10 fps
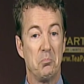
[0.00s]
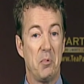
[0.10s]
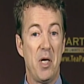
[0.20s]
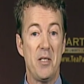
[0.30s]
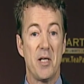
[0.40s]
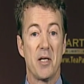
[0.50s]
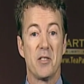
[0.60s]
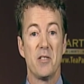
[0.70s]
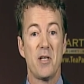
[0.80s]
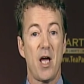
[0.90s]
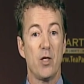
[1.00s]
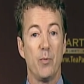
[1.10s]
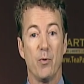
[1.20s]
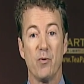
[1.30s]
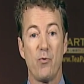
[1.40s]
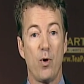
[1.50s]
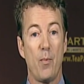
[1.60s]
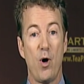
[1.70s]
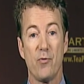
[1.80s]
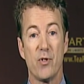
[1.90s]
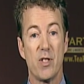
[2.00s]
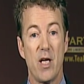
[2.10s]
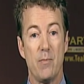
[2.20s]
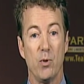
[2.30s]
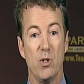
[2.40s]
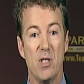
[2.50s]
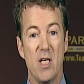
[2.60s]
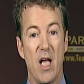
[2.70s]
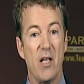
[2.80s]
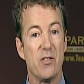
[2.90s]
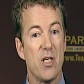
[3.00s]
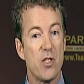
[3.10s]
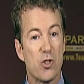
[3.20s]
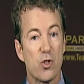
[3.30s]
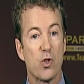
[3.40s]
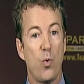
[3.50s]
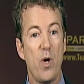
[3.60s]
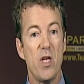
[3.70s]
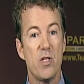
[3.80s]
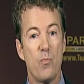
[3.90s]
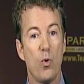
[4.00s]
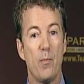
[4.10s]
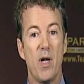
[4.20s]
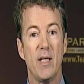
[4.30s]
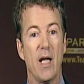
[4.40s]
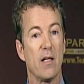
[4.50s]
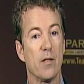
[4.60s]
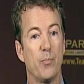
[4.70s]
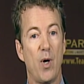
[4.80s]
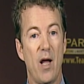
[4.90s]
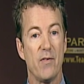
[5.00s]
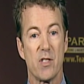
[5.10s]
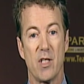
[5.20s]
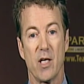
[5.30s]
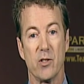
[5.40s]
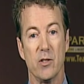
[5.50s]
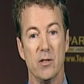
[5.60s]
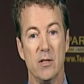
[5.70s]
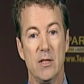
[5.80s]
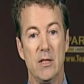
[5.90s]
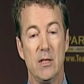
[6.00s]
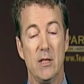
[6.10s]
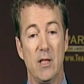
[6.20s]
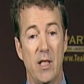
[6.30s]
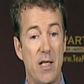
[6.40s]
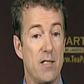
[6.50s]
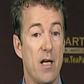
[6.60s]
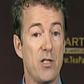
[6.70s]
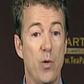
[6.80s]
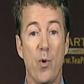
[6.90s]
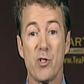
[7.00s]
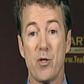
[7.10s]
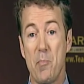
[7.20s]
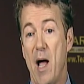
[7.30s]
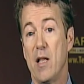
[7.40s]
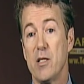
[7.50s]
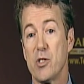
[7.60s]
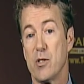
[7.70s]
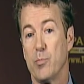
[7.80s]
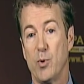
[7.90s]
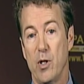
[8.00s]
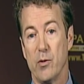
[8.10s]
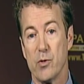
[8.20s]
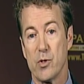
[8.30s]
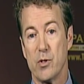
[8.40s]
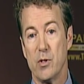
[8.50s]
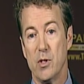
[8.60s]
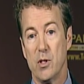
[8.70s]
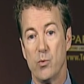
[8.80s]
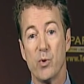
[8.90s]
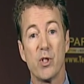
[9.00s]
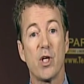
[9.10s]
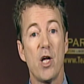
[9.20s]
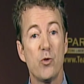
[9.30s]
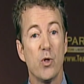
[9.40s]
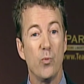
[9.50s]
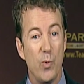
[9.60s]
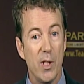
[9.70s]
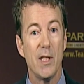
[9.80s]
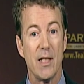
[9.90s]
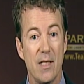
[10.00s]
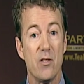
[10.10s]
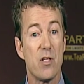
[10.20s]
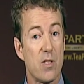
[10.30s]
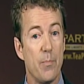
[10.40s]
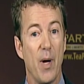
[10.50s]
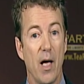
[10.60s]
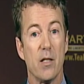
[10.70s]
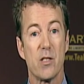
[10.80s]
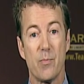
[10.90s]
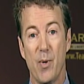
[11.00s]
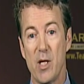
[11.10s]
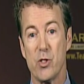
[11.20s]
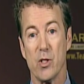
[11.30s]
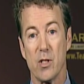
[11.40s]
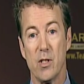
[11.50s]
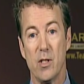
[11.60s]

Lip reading: He takes entitlement reform off the table and seeks to squeeze more money out of the private sector. He says he wants a balanced approach. What the country really needs is a balanced budget.